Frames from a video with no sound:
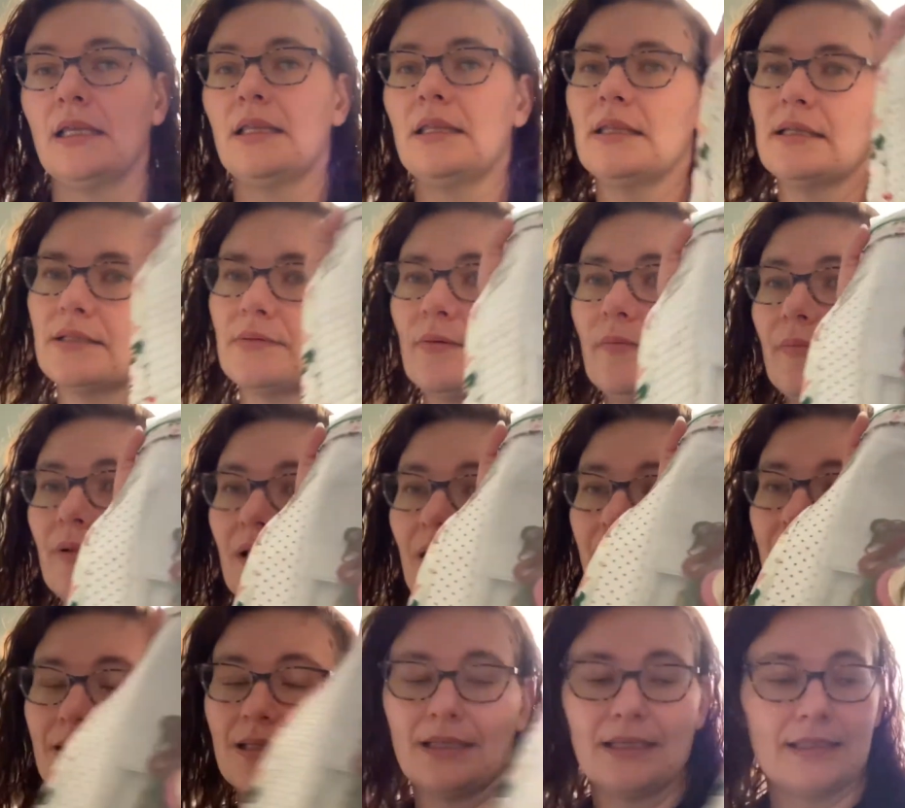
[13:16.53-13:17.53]
this one
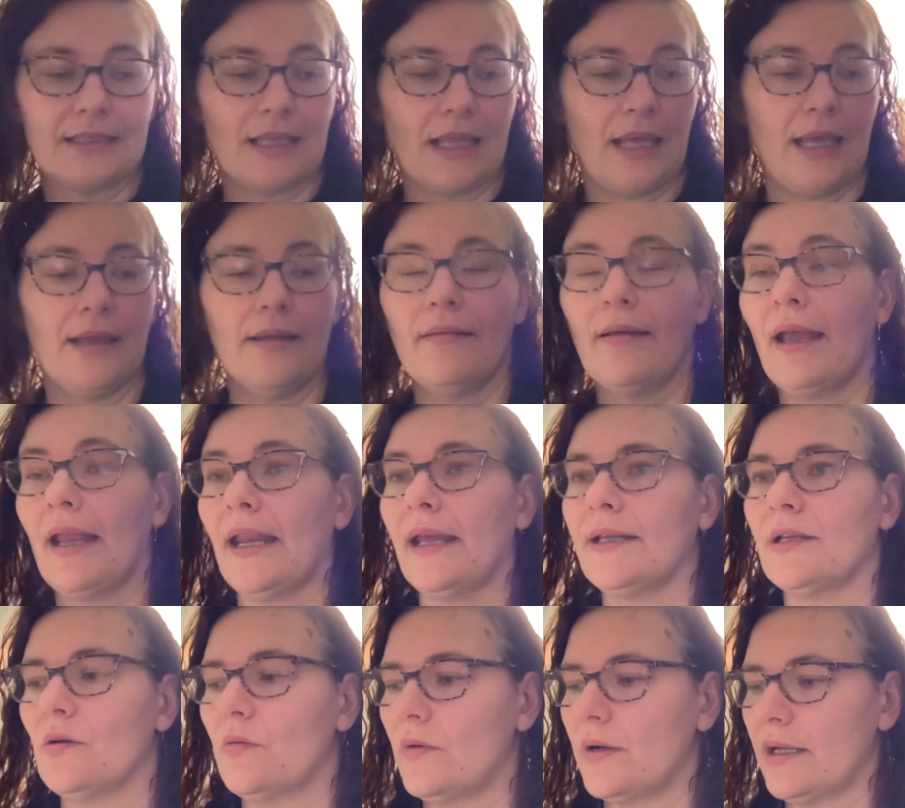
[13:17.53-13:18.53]
belongs in this kit, and I
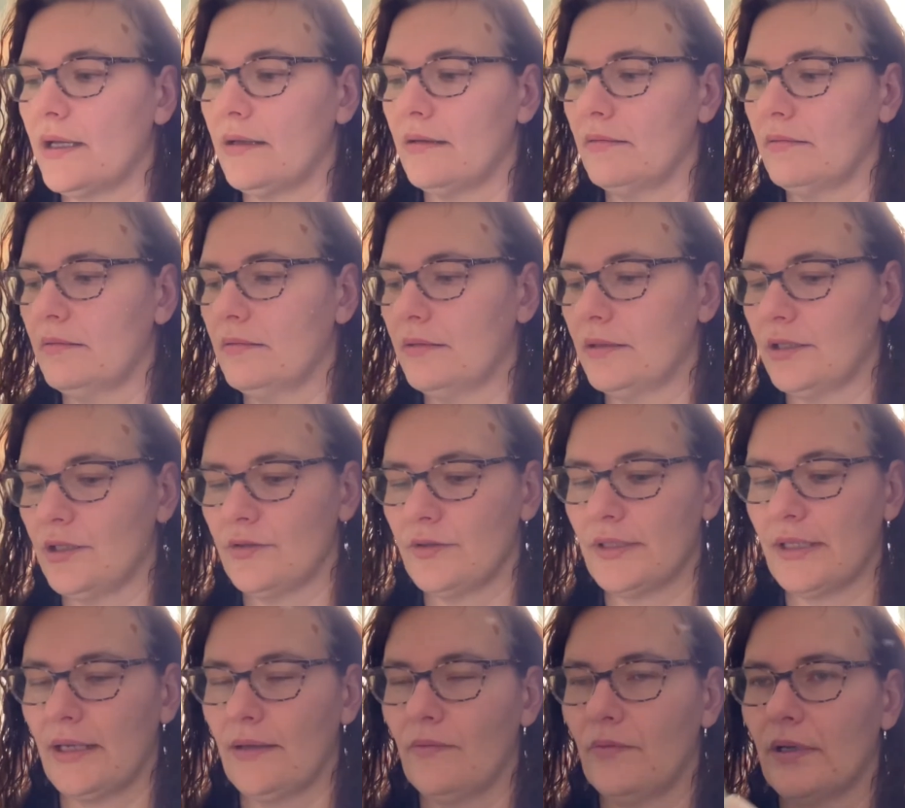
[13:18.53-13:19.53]
don't want to lose
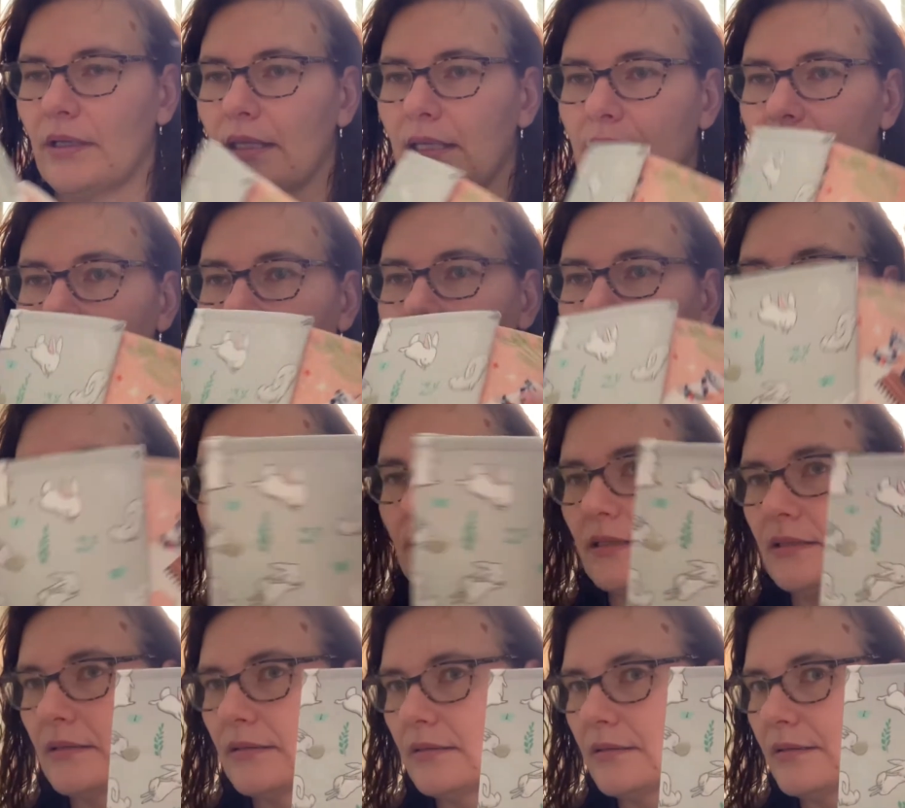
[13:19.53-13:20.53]
it, where these
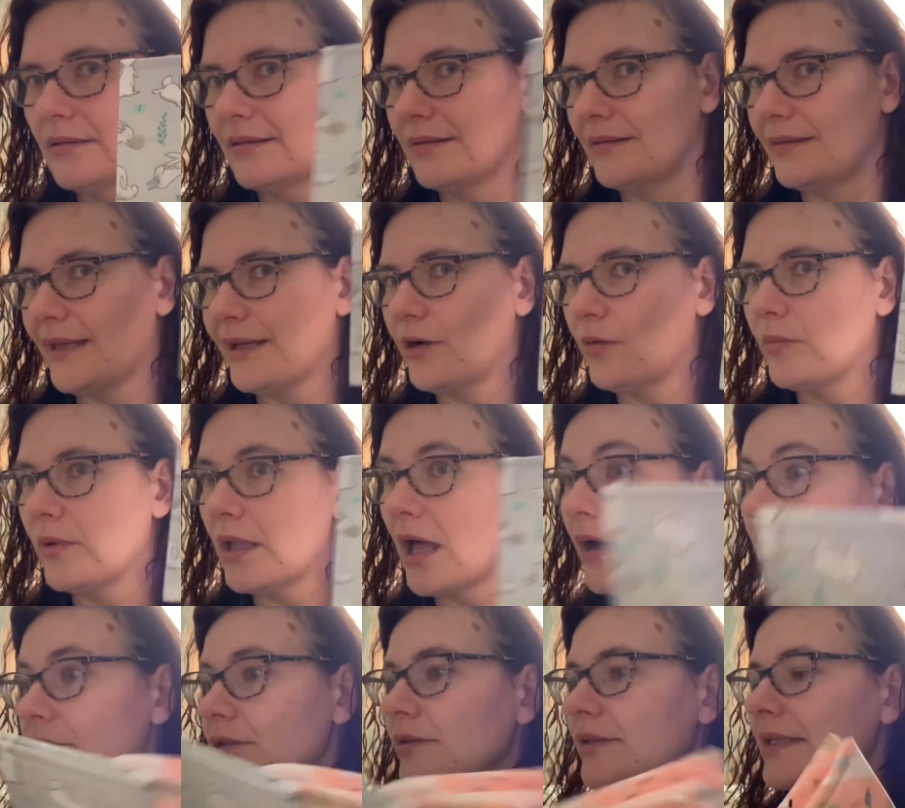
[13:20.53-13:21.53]
ones, they don't
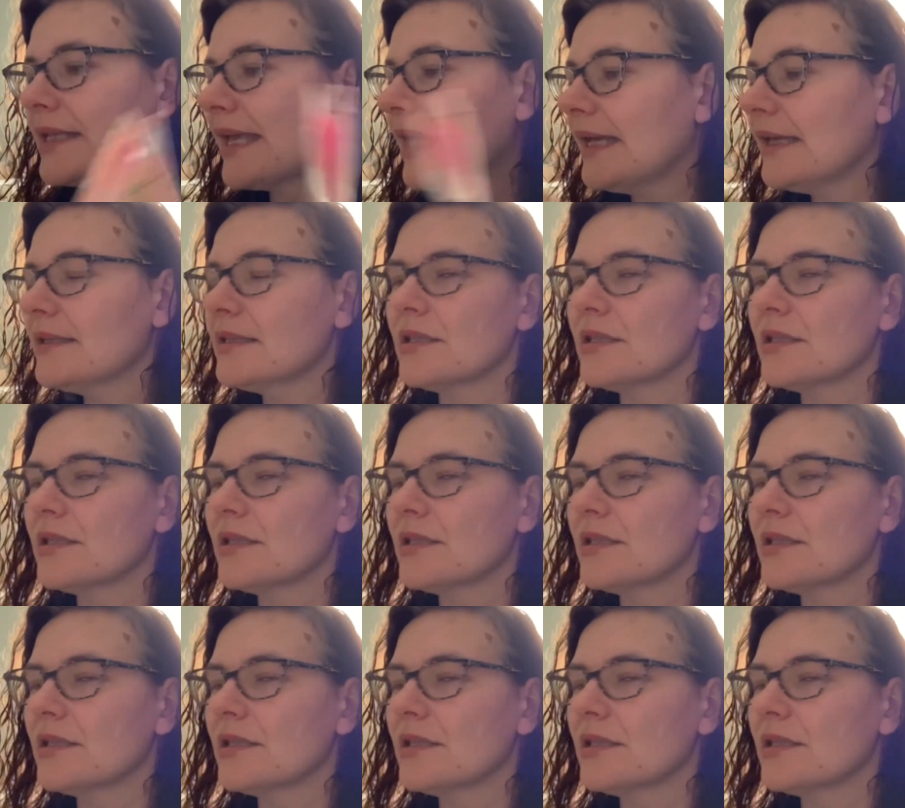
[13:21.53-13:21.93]
belong to a kit.